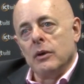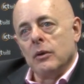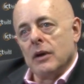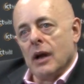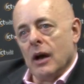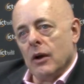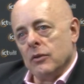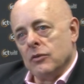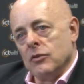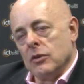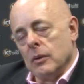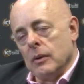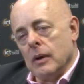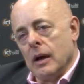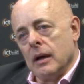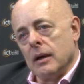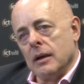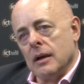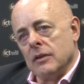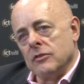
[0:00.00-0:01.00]
you go to
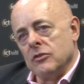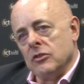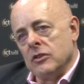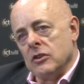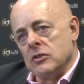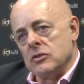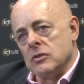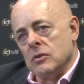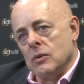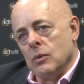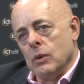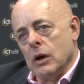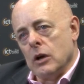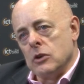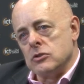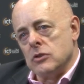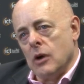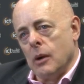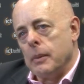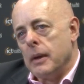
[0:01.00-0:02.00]
a traditional
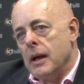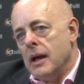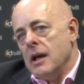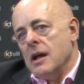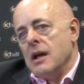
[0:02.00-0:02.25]
workshop.